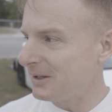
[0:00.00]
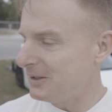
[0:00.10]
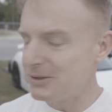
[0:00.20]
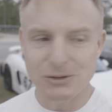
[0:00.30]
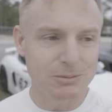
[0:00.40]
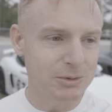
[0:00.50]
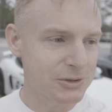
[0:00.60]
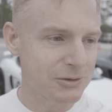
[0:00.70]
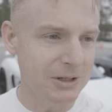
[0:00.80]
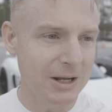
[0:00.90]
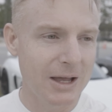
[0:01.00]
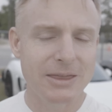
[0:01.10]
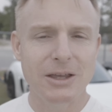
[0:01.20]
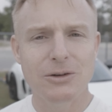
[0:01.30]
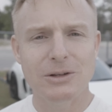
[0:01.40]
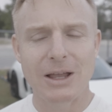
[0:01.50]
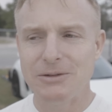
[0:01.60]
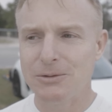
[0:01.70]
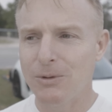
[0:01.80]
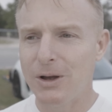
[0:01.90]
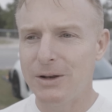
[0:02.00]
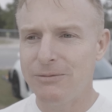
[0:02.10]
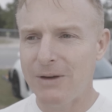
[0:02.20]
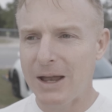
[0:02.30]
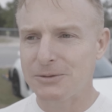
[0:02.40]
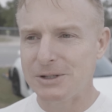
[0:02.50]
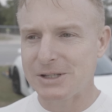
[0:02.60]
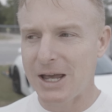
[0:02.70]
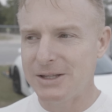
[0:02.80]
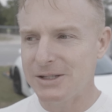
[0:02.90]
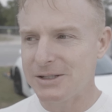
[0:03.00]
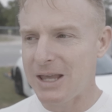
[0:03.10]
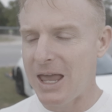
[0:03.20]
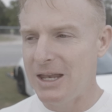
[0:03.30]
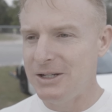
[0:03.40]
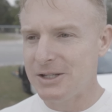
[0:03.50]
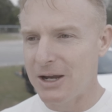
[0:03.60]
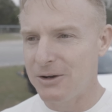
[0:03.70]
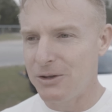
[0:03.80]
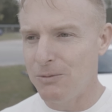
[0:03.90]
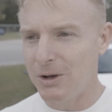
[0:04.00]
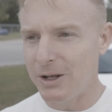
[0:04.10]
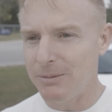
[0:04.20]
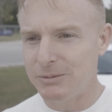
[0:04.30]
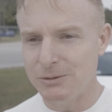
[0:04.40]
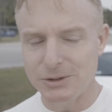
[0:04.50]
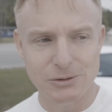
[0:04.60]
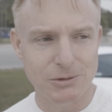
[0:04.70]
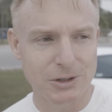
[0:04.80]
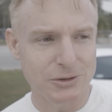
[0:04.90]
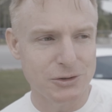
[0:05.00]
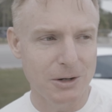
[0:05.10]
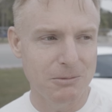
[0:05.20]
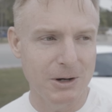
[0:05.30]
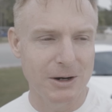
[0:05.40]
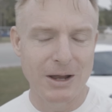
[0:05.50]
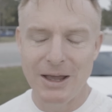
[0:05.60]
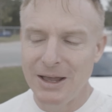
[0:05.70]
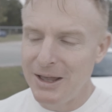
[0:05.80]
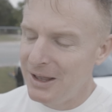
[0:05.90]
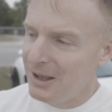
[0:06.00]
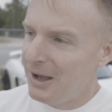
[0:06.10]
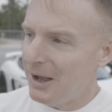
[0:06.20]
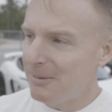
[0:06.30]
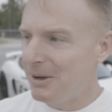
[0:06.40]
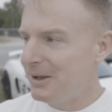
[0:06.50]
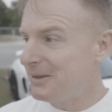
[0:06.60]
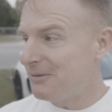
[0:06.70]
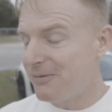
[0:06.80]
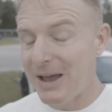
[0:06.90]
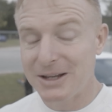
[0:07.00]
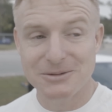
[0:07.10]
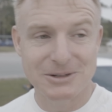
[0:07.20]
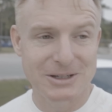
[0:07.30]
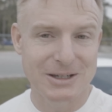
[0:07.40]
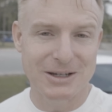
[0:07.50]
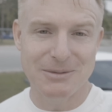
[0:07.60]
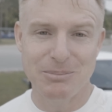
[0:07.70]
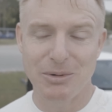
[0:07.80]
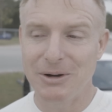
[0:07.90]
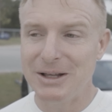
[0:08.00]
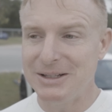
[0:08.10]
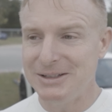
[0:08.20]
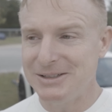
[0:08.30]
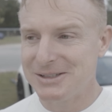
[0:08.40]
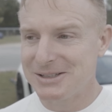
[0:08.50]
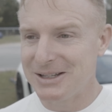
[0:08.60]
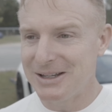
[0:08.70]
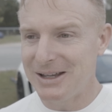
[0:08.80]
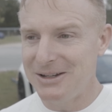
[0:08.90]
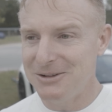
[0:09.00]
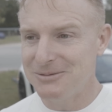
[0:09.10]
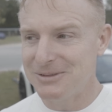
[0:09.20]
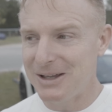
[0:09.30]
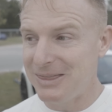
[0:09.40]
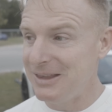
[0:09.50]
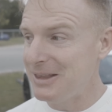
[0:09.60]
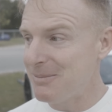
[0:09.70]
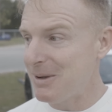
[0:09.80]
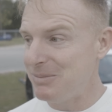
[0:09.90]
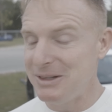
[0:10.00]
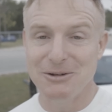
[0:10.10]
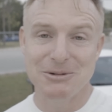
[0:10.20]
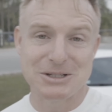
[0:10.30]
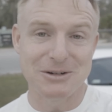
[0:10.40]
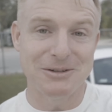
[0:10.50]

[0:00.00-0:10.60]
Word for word: in Super Street. I think you're allowed to run factory sizes, any tire you want up to a 200 treadwear. I'm on the factory uh, Pirellis. I don't, I think they might be the original